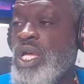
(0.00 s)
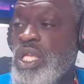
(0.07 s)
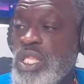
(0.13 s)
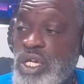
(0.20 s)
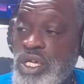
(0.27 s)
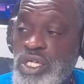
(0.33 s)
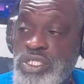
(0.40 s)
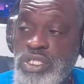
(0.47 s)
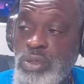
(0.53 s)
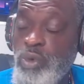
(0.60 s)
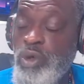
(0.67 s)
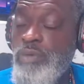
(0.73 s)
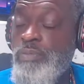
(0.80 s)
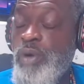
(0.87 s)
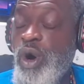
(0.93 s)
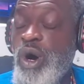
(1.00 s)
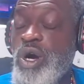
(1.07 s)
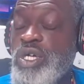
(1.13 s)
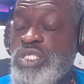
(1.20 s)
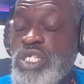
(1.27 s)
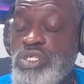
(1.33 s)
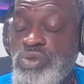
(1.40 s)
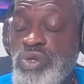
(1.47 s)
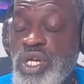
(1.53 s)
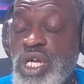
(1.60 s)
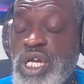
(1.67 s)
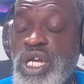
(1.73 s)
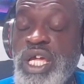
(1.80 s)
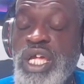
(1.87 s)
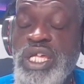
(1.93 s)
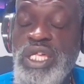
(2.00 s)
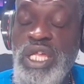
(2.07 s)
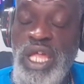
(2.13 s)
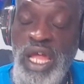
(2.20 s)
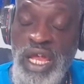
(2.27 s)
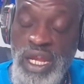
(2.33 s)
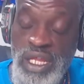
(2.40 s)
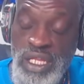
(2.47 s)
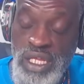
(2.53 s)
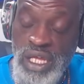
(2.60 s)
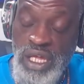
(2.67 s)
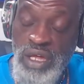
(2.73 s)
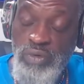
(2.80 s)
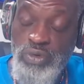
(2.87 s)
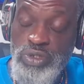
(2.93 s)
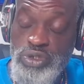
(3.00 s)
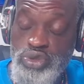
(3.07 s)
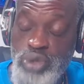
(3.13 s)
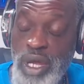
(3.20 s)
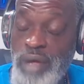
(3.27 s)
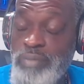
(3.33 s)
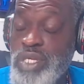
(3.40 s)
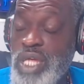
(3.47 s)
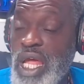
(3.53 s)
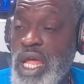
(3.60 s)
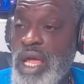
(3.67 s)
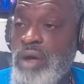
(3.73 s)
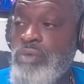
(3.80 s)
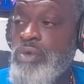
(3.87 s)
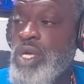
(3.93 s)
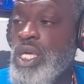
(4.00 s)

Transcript: there's three bars that you could click and it will drop down